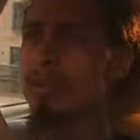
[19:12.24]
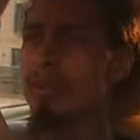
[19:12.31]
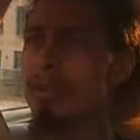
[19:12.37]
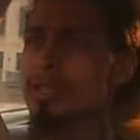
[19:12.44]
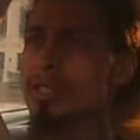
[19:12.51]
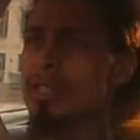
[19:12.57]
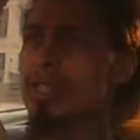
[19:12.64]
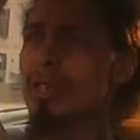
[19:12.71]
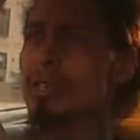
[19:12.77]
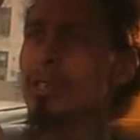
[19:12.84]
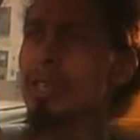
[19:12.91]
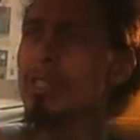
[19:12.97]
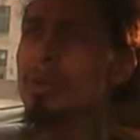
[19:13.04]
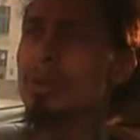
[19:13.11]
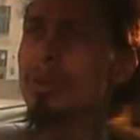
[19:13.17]
of course,
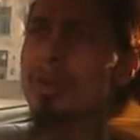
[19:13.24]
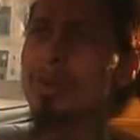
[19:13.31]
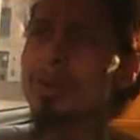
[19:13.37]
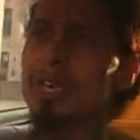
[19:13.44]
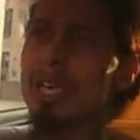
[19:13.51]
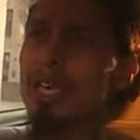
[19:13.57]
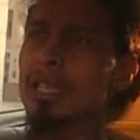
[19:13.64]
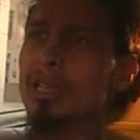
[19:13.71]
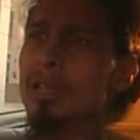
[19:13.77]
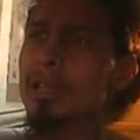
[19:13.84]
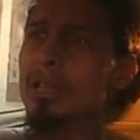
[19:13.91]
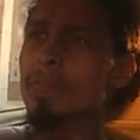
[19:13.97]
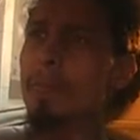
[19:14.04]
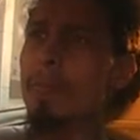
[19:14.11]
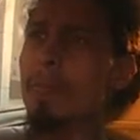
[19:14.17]
Soulja Boy was like
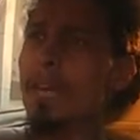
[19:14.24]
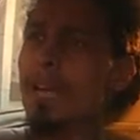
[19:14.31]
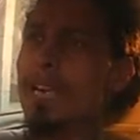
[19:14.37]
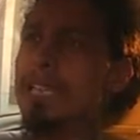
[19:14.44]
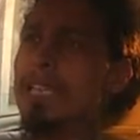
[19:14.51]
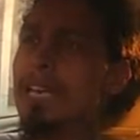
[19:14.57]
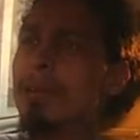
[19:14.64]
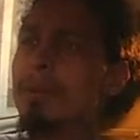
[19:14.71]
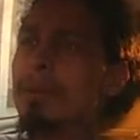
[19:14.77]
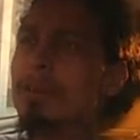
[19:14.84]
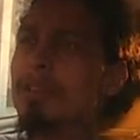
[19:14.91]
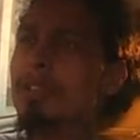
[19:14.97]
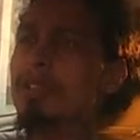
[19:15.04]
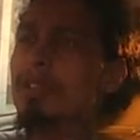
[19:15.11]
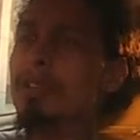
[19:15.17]
he damn near
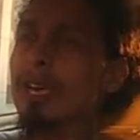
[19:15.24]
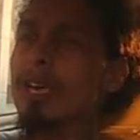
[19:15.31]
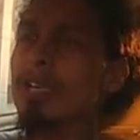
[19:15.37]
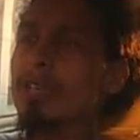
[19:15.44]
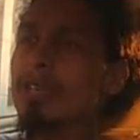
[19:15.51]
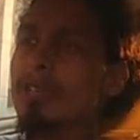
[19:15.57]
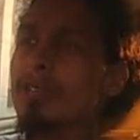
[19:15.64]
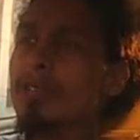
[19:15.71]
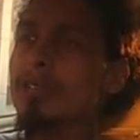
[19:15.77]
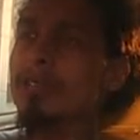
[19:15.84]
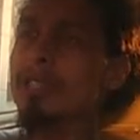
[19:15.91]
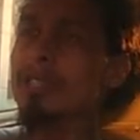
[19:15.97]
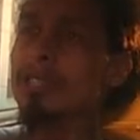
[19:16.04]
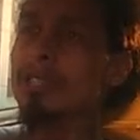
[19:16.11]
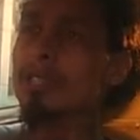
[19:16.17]
was the creator of
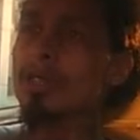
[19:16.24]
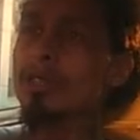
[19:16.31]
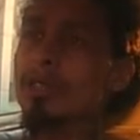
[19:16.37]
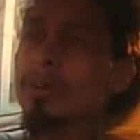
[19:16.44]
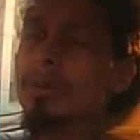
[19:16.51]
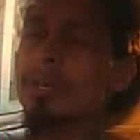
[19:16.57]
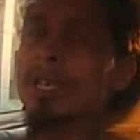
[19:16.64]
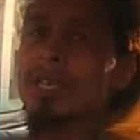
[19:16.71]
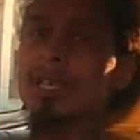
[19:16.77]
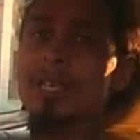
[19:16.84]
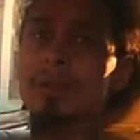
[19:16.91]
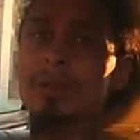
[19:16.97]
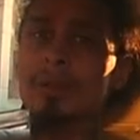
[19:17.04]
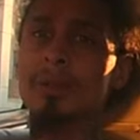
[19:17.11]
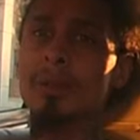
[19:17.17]
just the social media
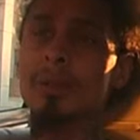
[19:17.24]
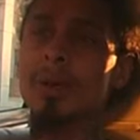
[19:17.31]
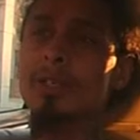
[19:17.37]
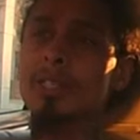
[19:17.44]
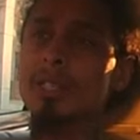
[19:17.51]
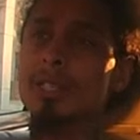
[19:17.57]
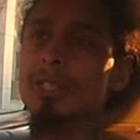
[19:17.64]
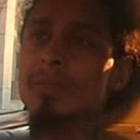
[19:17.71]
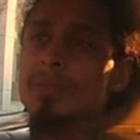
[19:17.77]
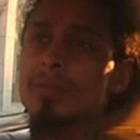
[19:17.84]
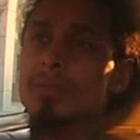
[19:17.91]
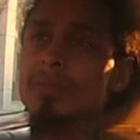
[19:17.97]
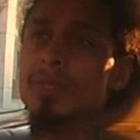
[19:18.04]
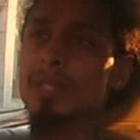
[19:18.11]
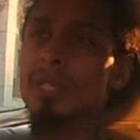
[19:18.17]
promotion,
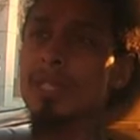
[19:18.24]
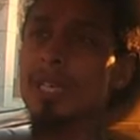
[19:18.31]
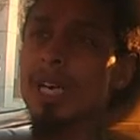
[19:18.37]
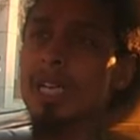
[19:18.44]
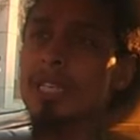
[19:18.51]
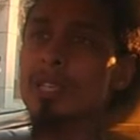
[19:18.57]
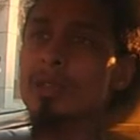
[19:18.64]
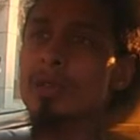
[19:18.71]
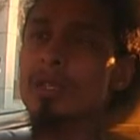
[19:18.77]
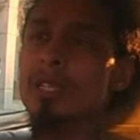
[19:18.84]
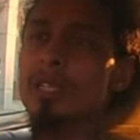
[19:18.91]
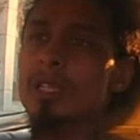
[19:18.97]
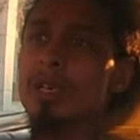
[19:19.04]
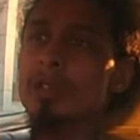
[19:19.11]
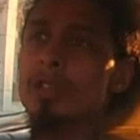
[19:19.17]
like
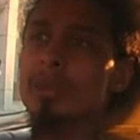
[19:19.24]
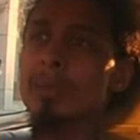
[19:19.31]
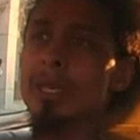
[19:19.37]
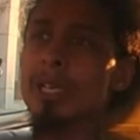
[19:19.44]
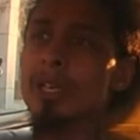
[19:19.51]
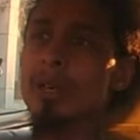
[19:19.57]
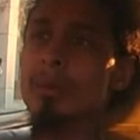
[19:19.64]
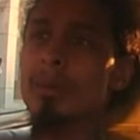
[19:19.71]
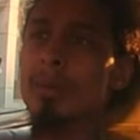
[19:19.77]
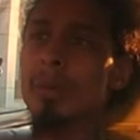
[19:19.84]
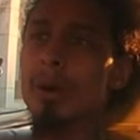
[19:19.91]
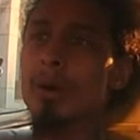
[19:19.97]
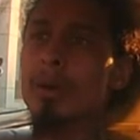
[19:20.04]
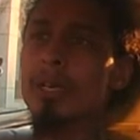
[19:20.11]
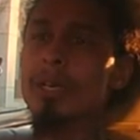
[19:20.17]
using social media to
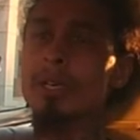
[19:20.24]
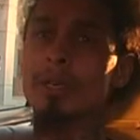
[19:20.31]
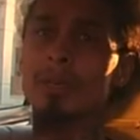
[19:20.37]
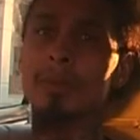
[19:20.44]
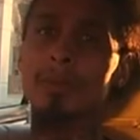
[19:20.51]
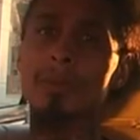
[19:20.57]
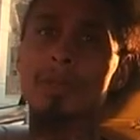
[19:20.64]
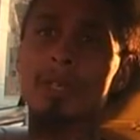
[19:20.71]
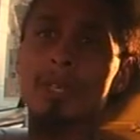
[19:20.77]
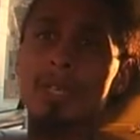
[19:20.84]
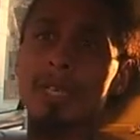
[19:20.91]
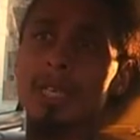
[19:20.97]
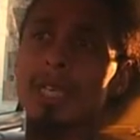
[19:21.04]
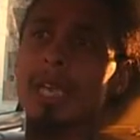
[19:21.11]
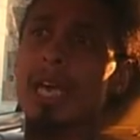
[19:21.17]
promote
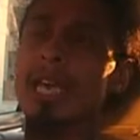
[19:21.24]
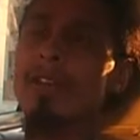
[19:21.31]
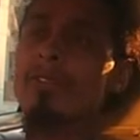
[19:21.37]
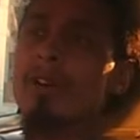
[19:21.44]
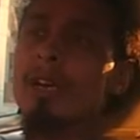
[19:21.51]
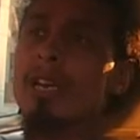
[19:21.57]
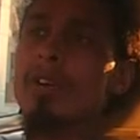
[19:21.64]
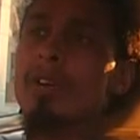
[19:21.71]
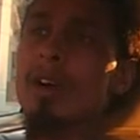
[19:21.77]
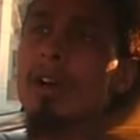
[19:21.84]
him. Like even